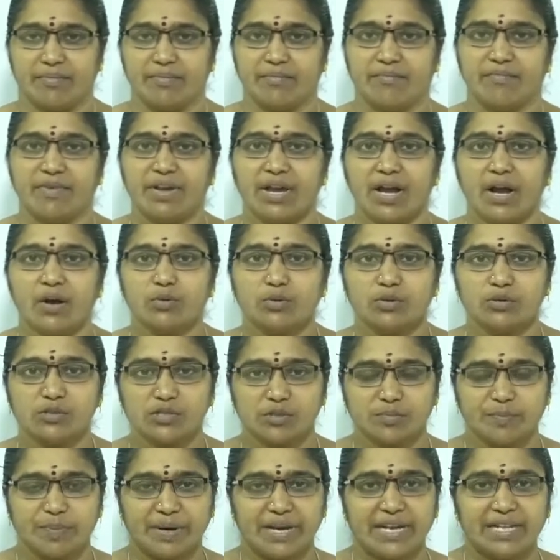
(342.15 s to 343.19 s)
We have to
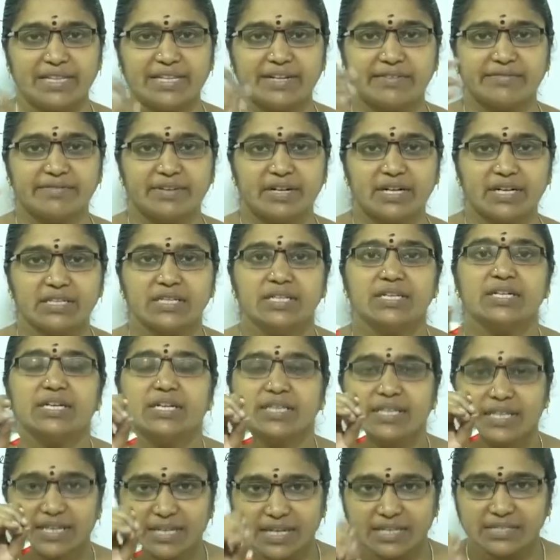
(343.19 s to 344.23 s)
spell the word,
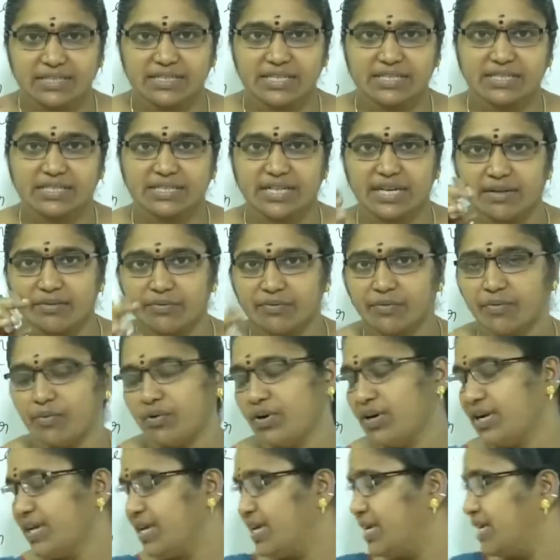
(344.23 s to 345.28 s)
the conjunction
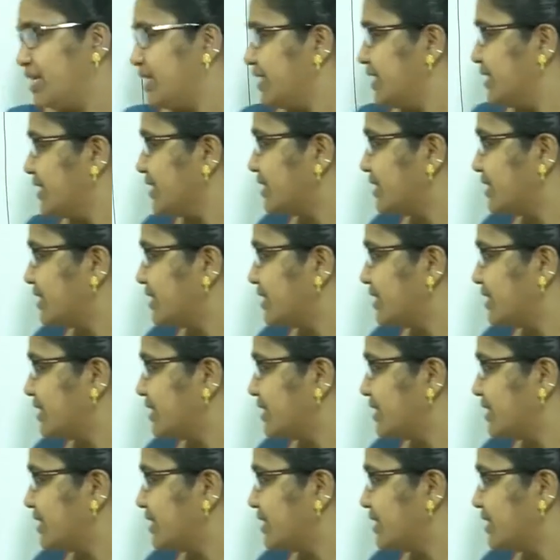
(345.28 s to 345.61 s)
fully.